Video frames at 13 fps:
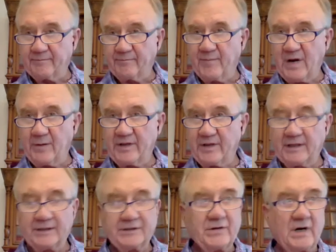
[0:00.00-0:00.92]
Maybe they
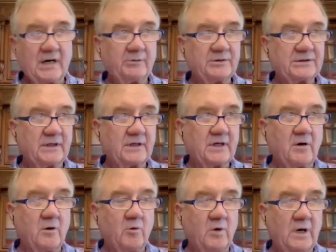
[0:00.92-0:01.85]
just thought it was going to
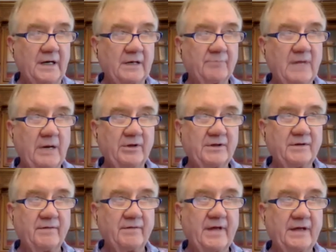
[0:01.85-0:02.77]
go away. Maybe
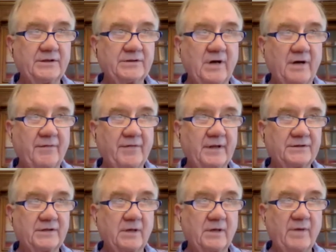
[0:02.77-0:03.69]
they just thought
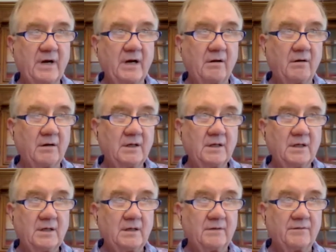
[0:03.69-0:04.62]
that somehow
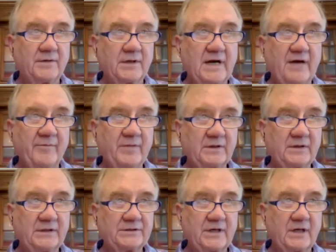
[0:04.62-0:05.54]
the government
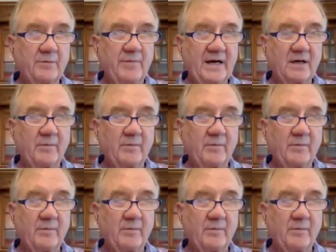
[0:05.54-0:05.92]
is going to bail